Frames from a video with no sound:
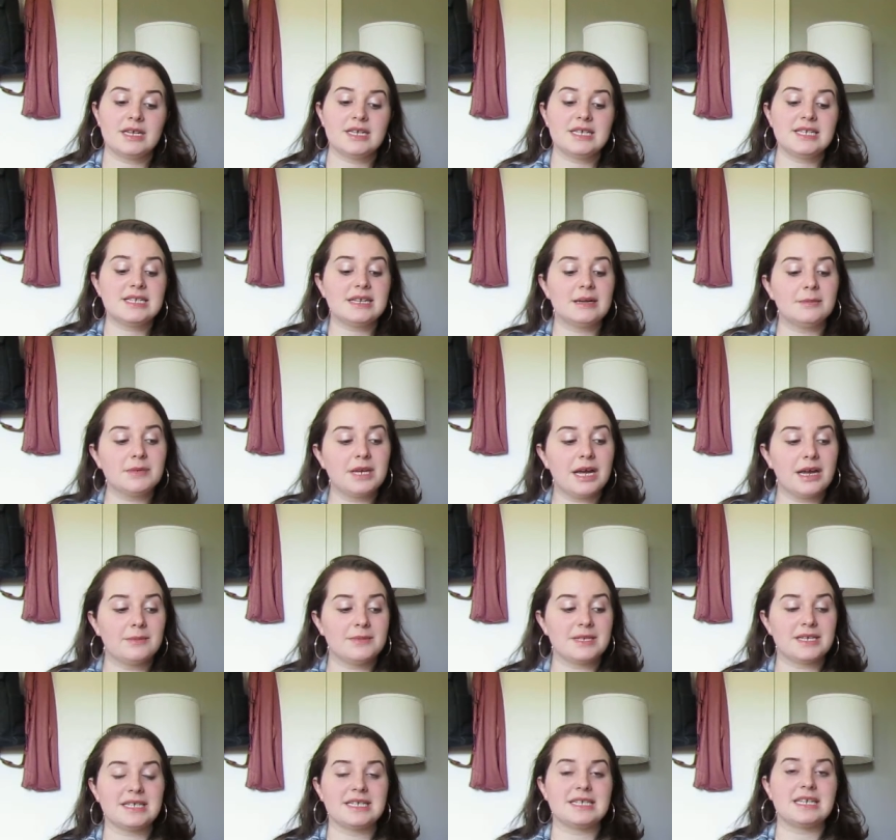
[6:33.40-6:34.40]

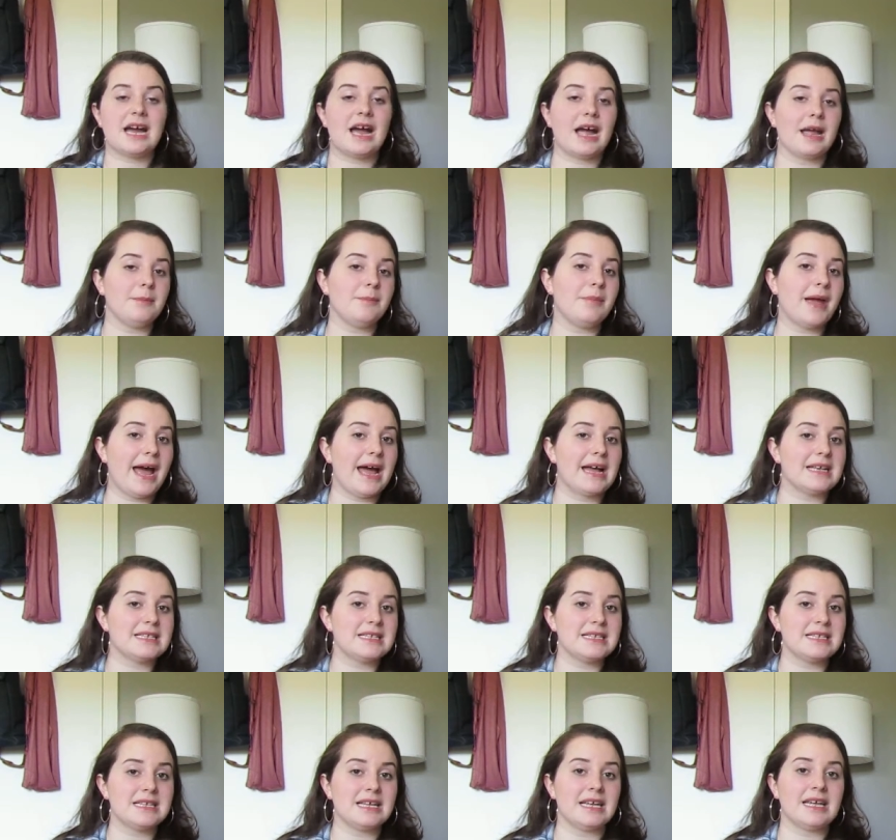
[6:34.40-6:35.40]
sometimes as time
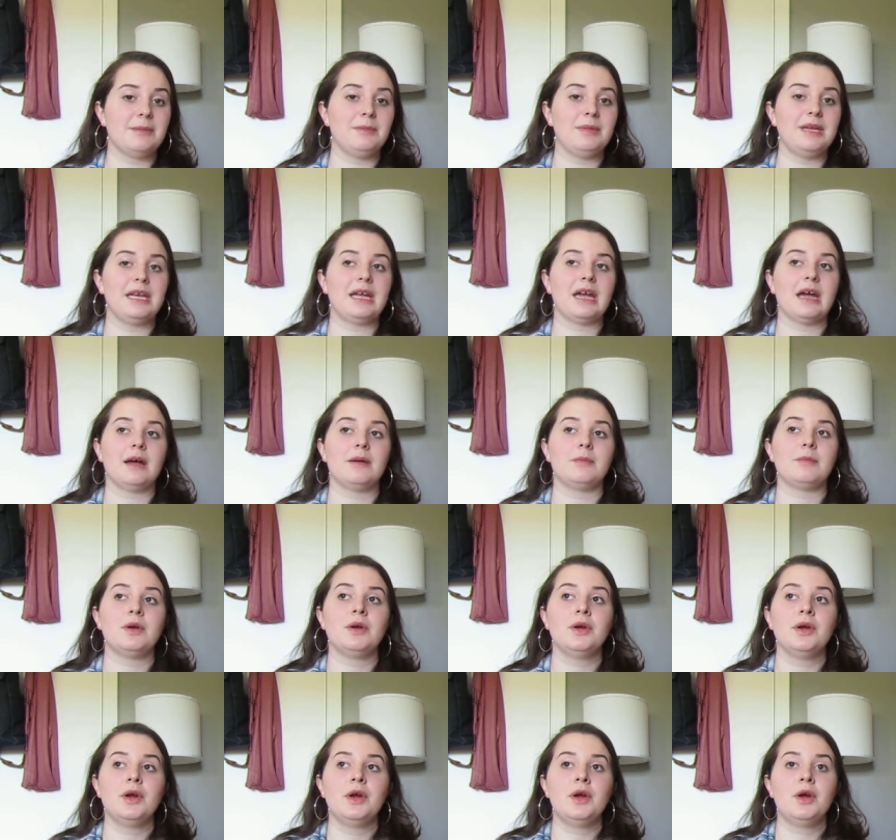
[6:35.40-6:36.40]
passes it can
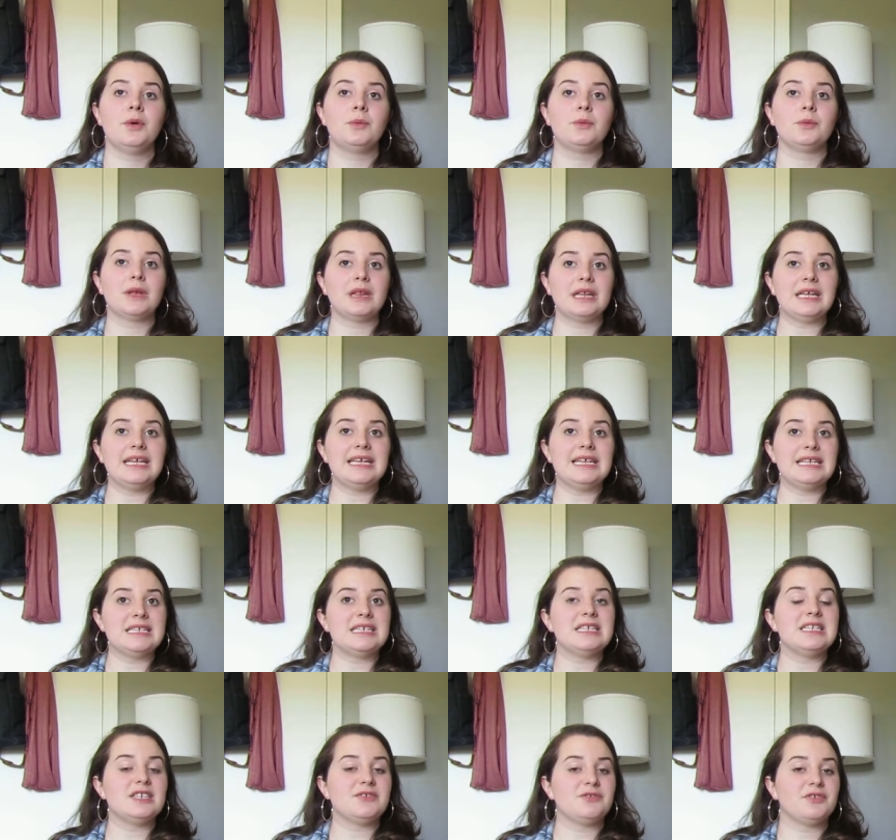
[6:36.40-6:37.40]
become really
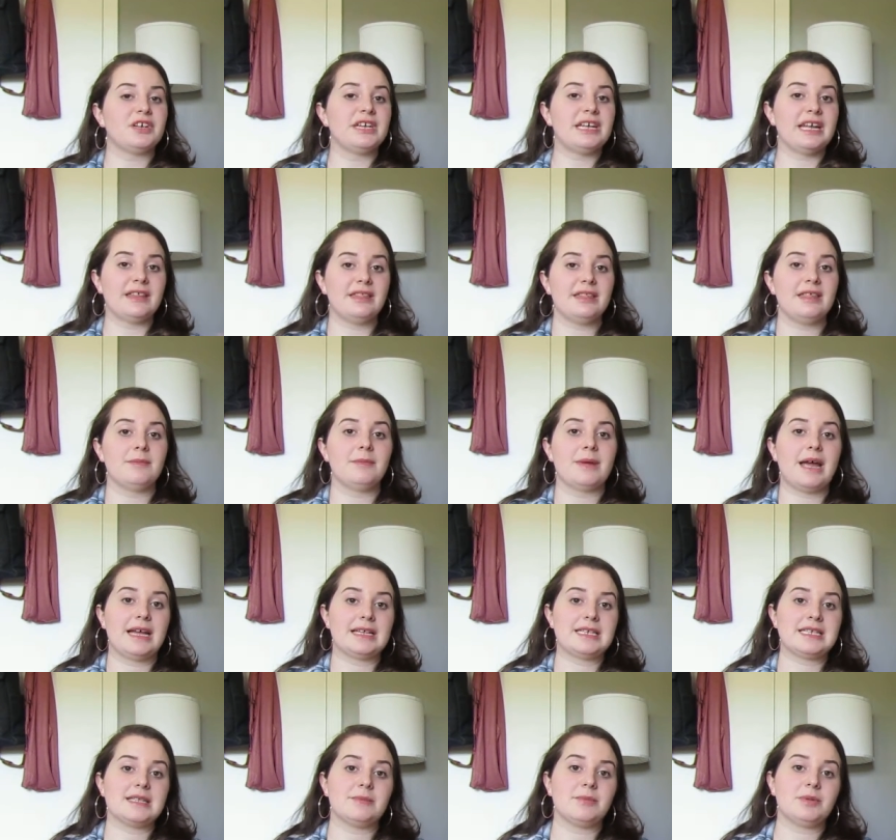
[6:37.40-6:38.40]
easy to forget them
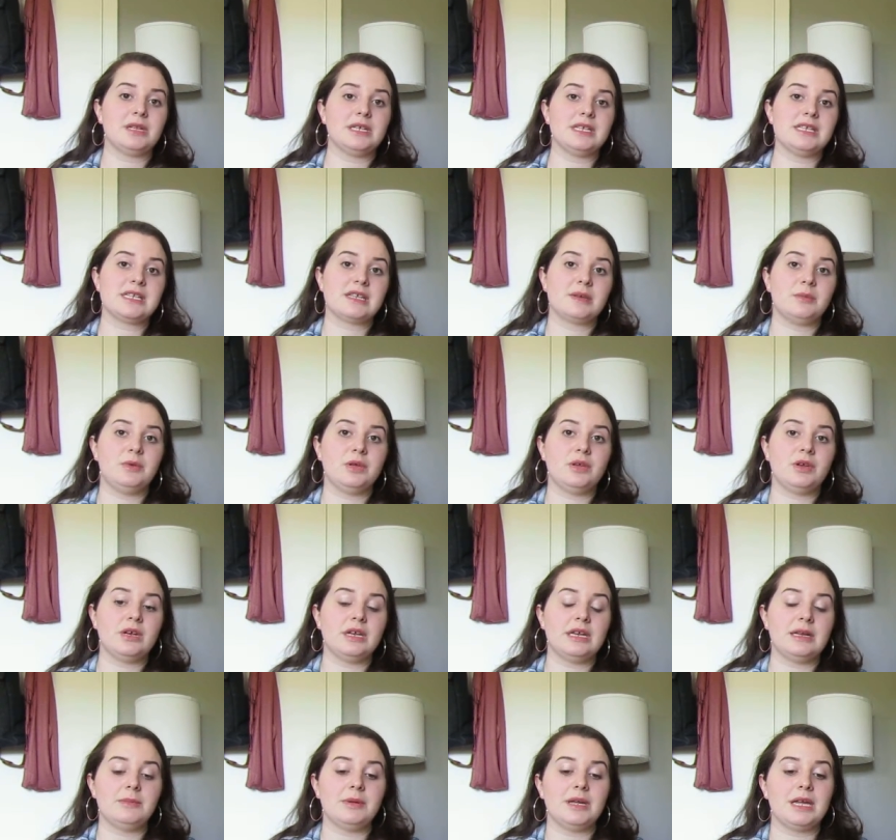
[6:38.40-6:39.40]
as the police
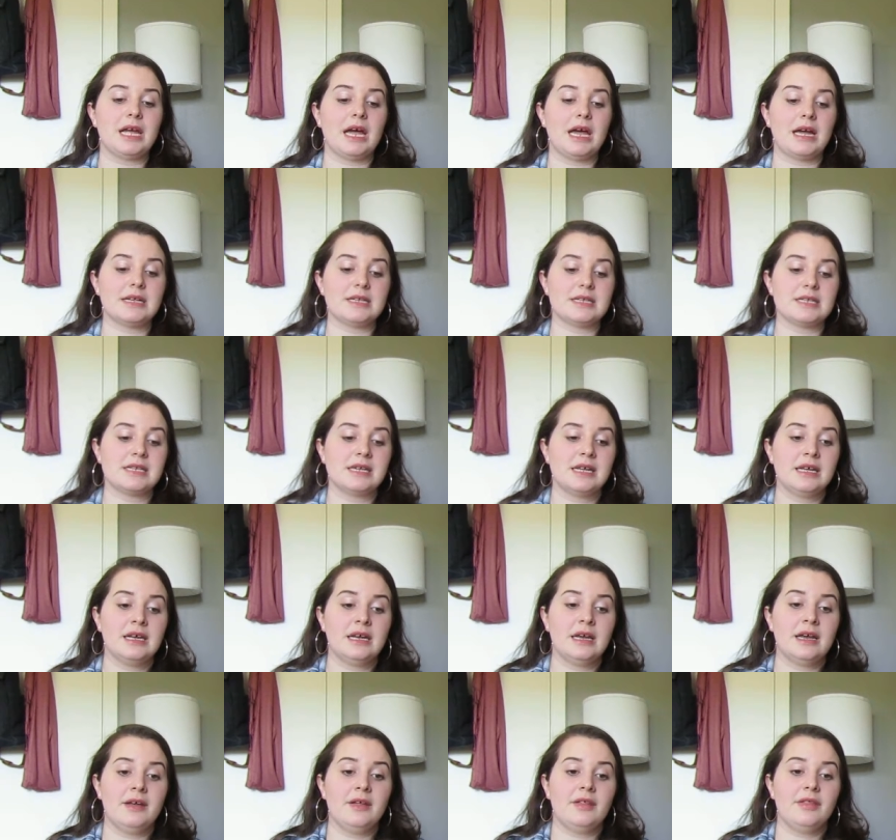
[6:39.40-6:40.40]
community because
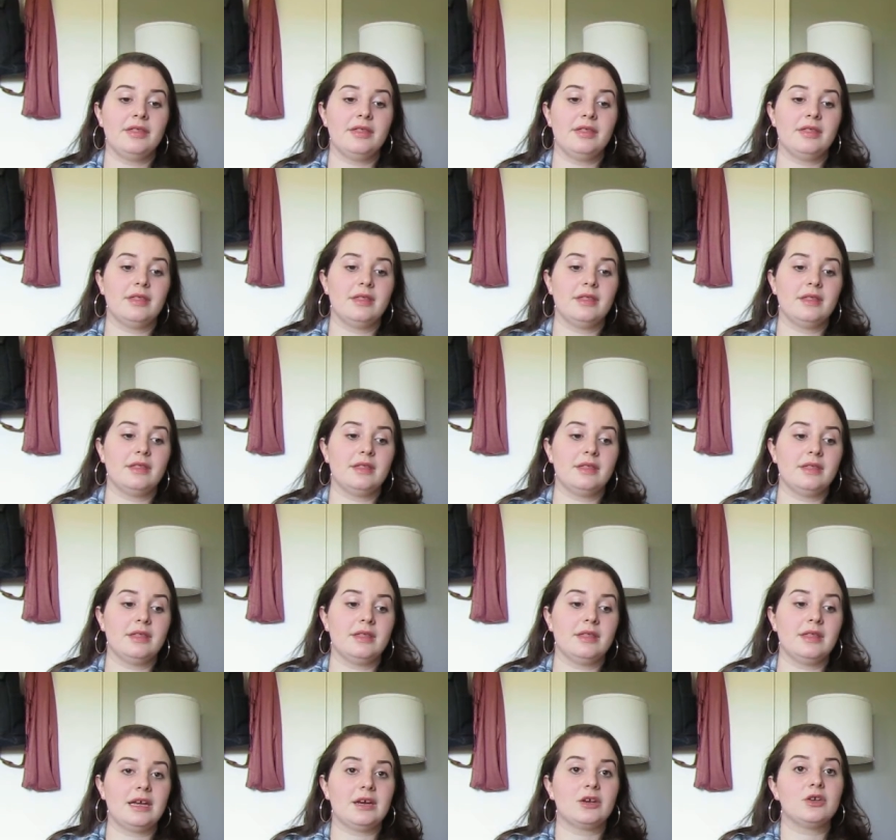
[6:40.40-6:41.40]

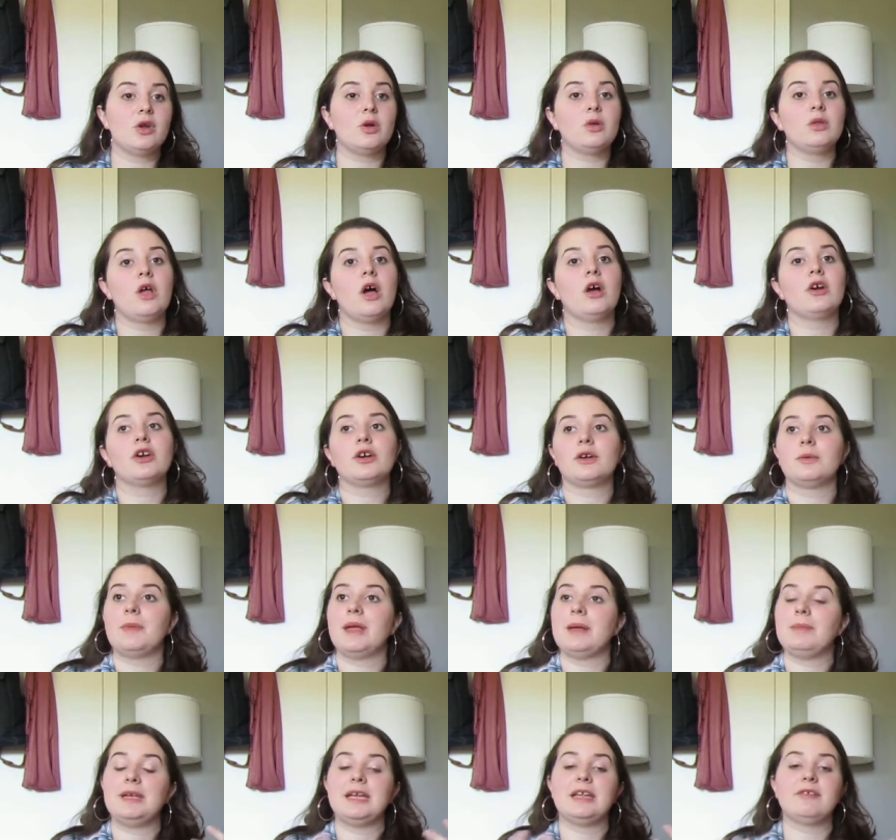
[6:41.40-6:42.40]
they're no longer
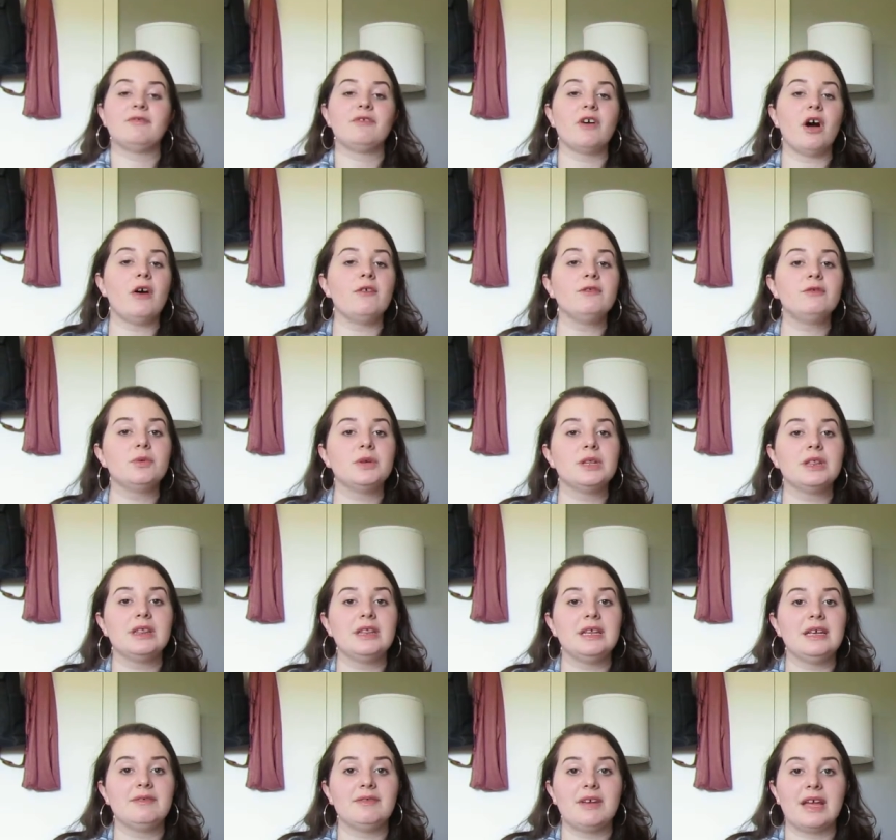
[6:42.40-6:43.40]
maybe involved with
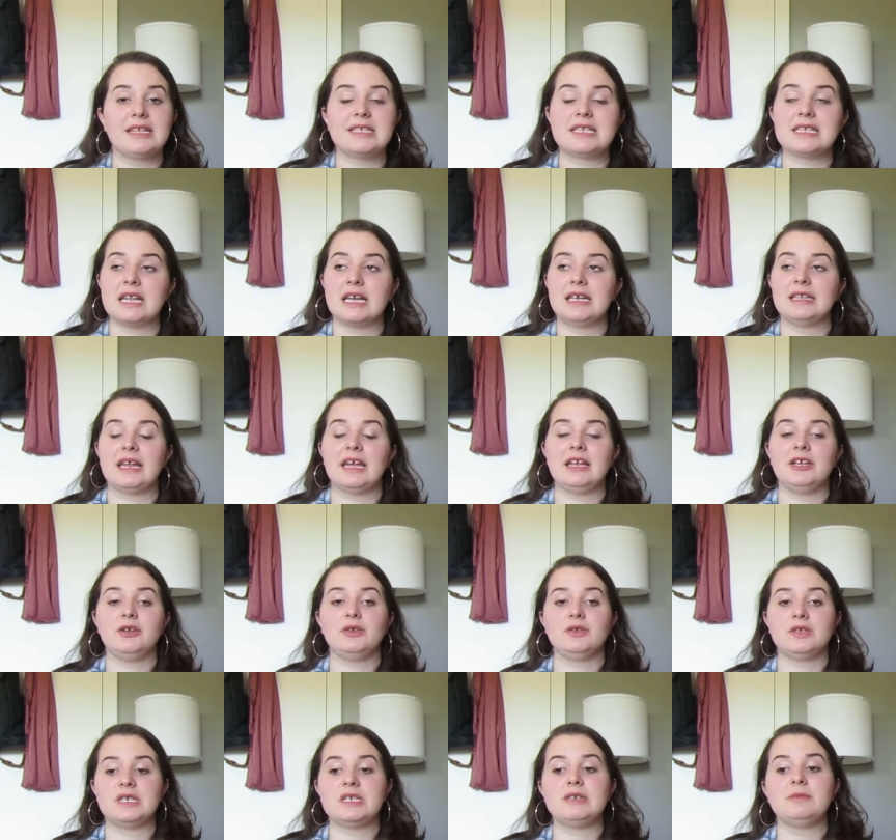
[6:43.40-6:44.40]
the events like they
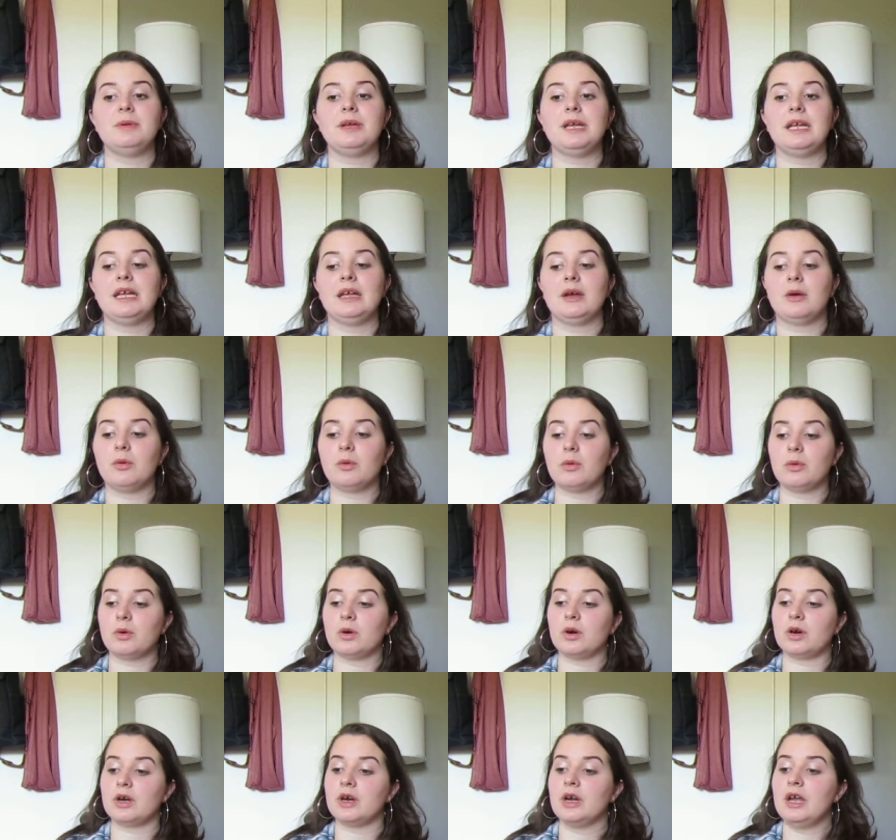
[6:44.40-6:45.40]
used to be
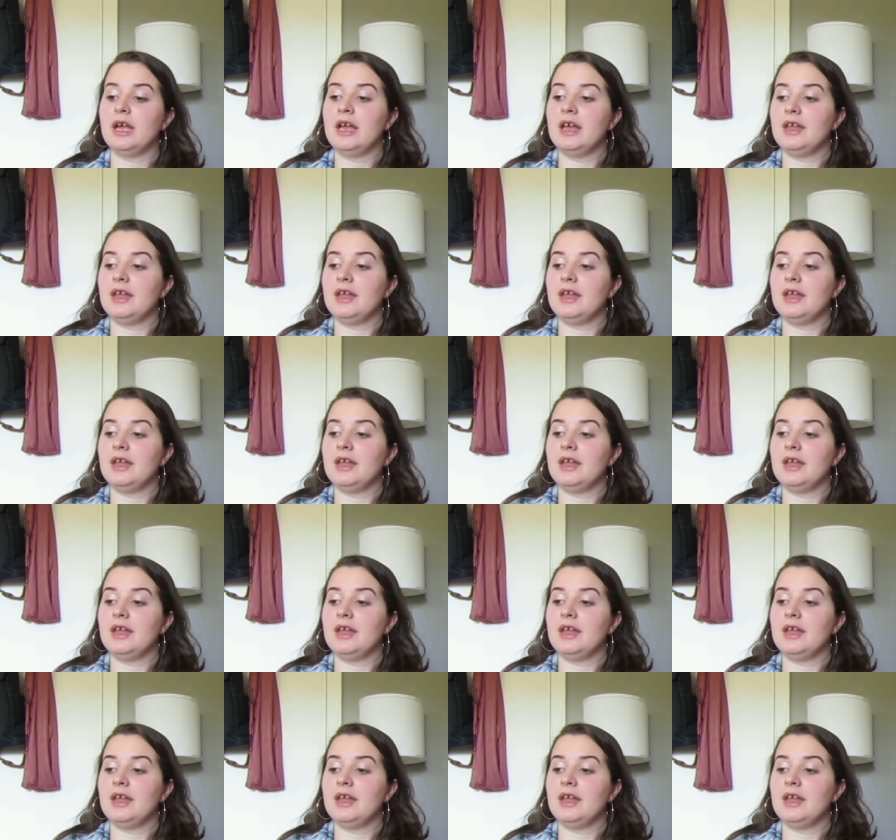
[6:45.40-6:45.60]
or